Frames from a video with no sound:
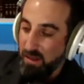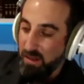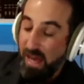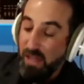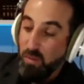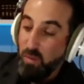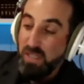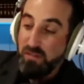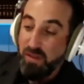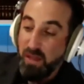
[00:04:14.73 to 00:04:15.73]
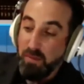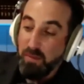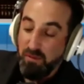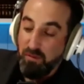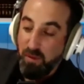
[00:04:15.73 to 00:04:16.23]
As we developed
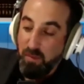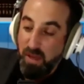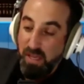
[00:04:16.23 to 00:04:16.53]
from